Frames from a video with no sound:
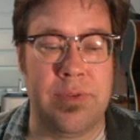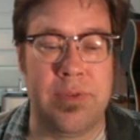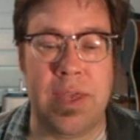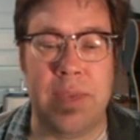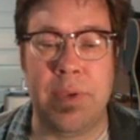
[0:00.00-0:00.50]

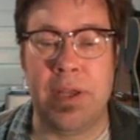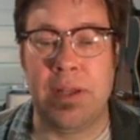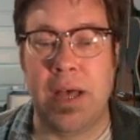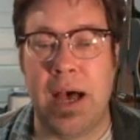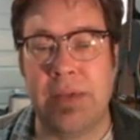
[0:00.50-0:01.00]
keeping it
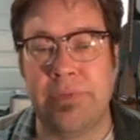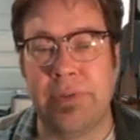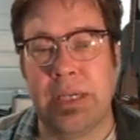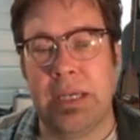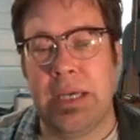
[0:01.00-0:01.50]
alive
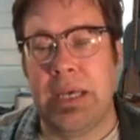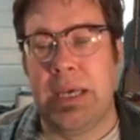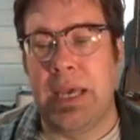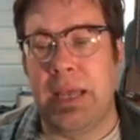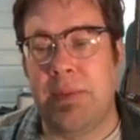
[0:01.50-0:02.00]

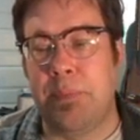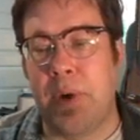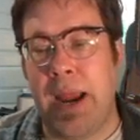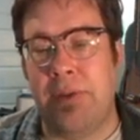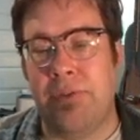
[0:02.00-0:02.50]
and the
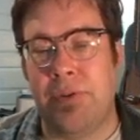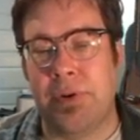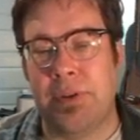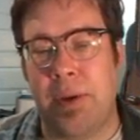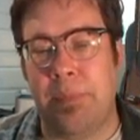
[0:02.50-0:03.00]
brain is
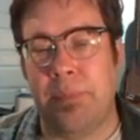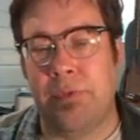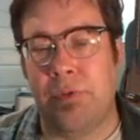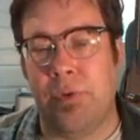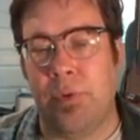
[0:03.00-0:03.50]
hooked up
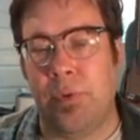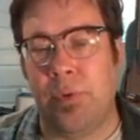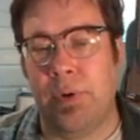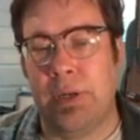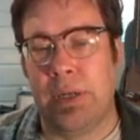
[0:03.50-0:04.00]
to
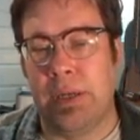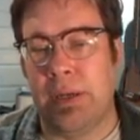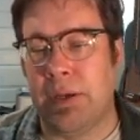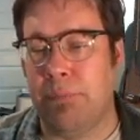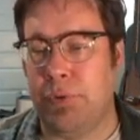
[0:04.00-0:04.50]
a
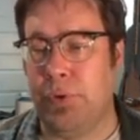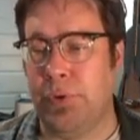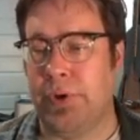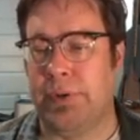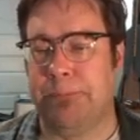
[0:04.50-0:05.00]

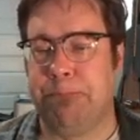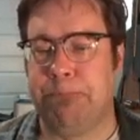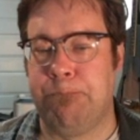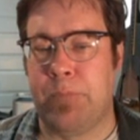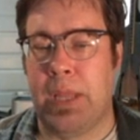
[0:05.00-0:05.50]
computer.
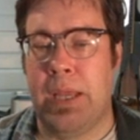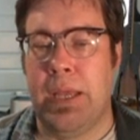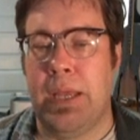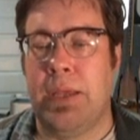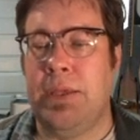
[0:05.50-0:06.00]

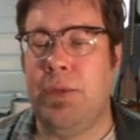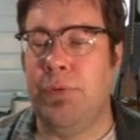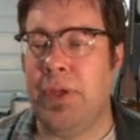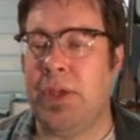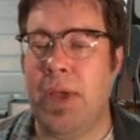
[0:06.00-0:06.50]
You
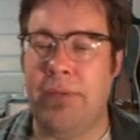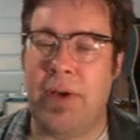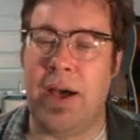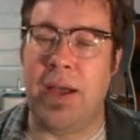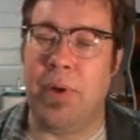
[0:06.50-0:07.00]
think you have
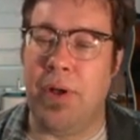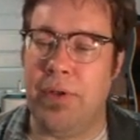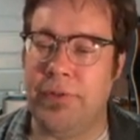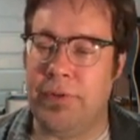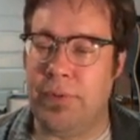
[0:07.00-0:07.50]

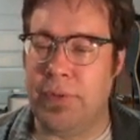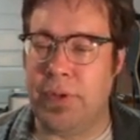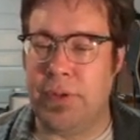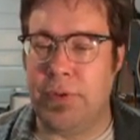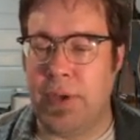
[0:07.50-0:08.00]
eyeballs and you think
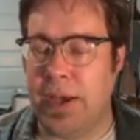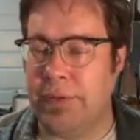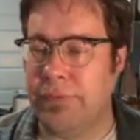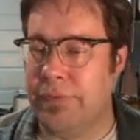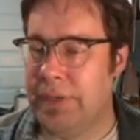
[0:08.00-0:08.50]
you have